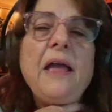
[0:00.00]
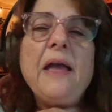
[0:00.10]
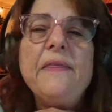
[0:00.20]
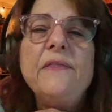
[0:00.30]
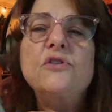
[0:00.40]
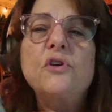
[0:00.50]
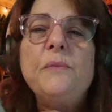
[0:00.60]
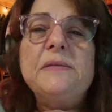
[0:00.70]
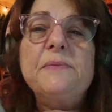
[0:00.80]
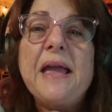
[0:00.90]
And then there's going to
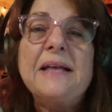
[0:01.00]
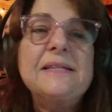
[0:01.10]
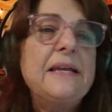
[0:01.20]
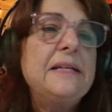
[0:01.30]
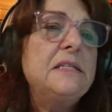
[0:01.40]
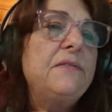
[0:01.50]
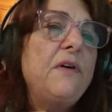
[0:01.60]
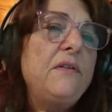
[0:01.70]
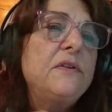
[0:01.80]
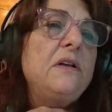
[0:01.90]
be some CAT scans
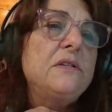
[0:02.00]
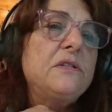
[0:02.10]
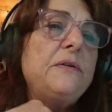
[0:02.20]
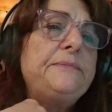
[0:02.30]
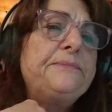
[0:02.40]
involved also.